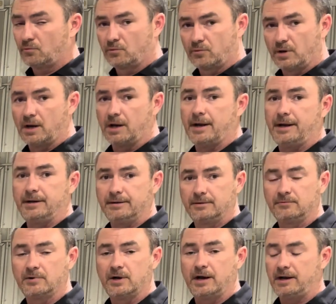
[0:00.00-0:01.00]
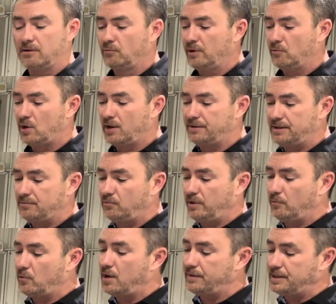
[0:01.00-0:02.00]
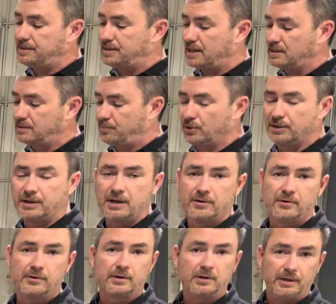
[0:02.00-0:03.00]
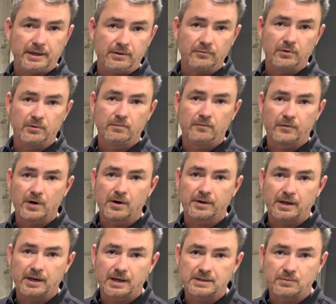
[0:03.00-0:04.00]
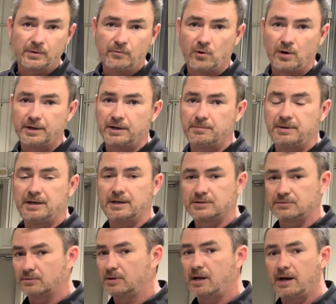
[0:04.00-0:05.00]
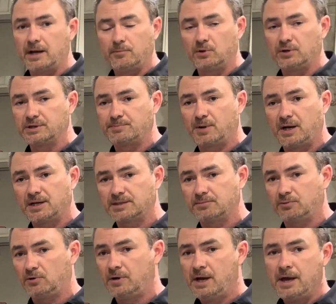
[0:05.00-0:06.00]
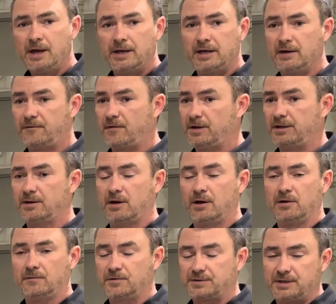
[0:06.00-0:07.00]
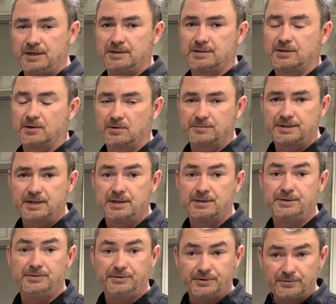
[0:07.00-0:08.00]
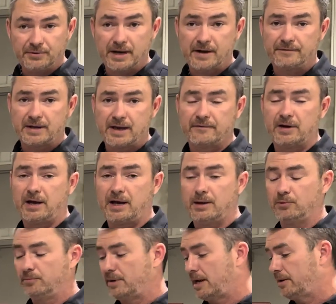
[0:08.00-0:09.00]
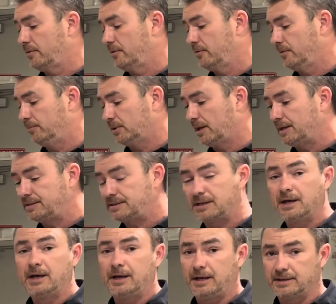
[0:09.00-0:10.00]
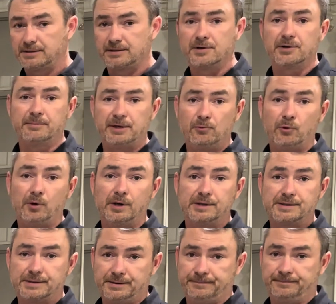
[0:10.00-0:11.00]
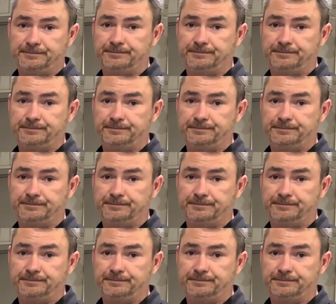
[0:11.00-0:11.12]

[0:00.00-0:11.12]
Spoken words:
And right, right. And we want these things put together in a clean room for our guests. We want it to be as reliable as possible. If in the unforeseen circumstance you do have to have a hybrid battery replaced, it's going to be once.